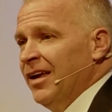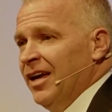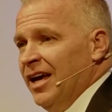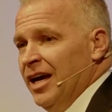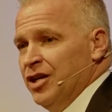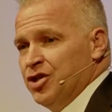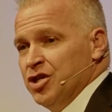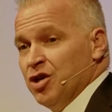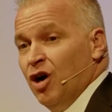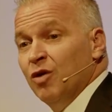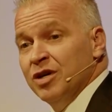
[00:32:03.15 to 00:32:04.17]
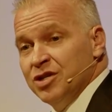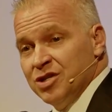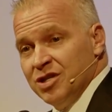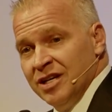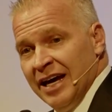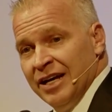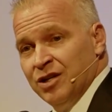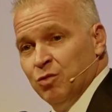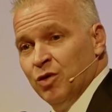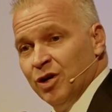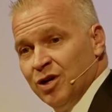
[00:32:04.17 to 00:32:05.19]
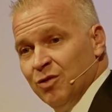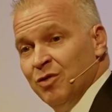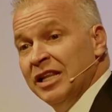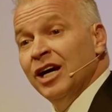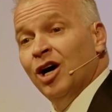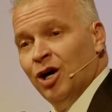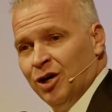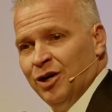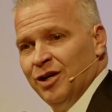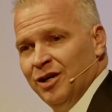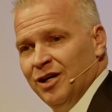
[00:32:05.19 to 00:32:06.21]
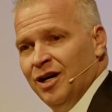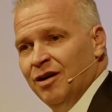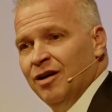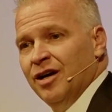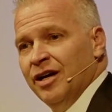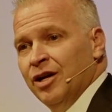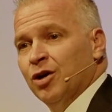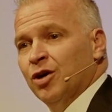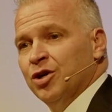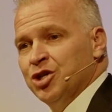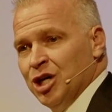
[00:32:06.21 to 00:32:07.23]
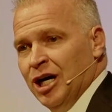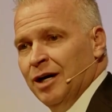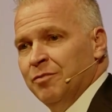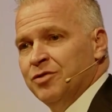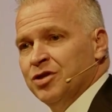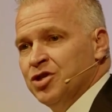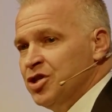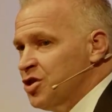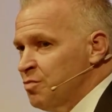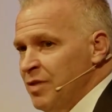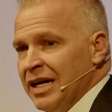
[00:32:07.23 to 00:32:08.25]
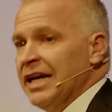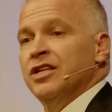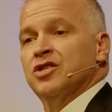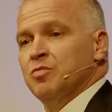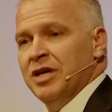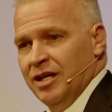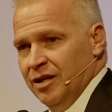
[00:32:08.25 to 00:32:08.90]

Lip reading: and she's always had to work really hard in her job to just make ends meet.